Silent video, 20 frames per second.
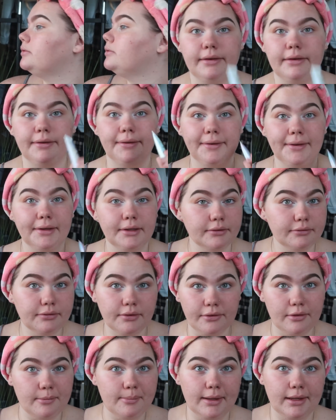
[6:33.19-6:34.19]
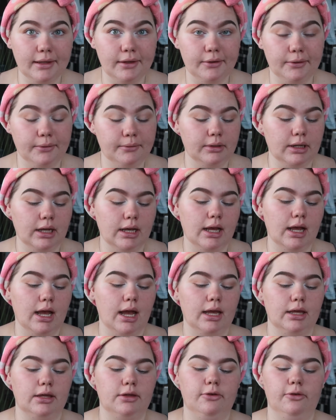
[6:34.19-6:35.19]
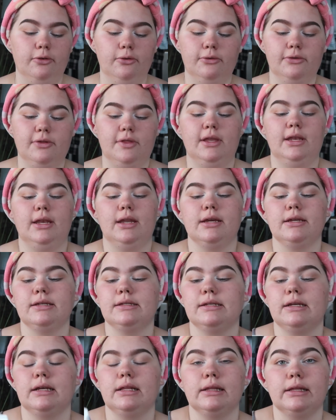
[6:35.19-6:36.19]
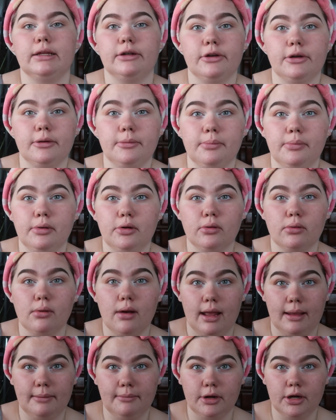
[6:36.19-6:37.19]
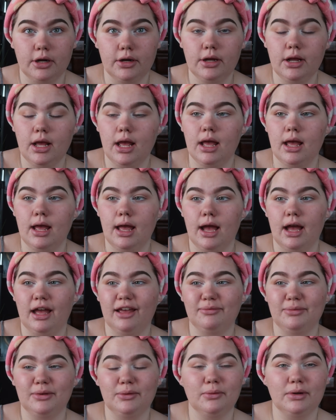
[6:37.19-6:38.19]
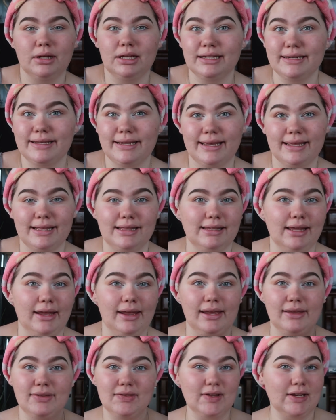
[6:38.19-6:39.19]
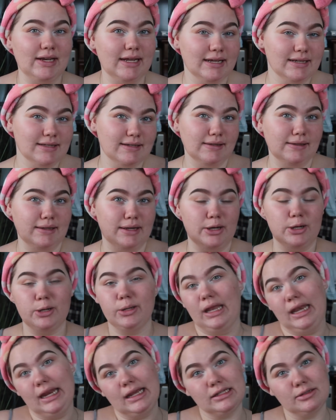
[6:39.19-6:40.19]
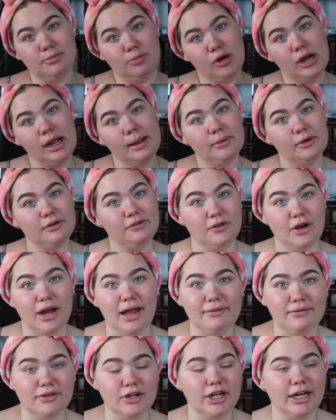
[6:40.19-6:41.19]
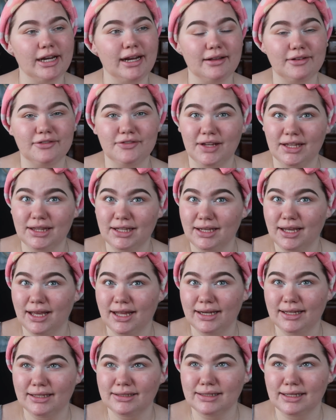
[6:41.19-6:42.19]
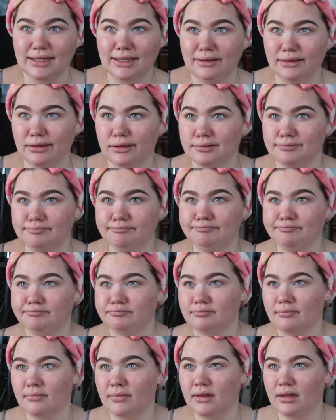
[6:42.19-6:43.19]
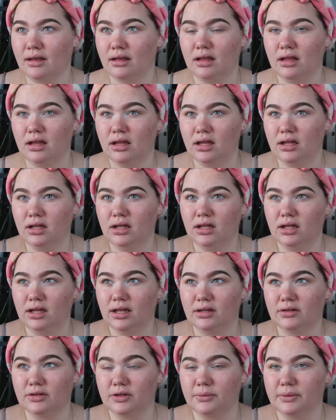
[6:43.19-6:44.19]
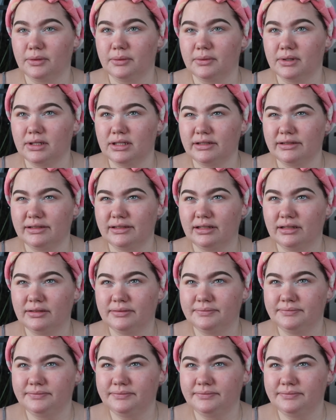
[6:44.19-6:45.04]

And for the big kahuna, I use the N Y X glitter primer. I've been wanting to get like the N Y X glitter and the N Y X primer forever, and I finally got it, like, I don't know when it was.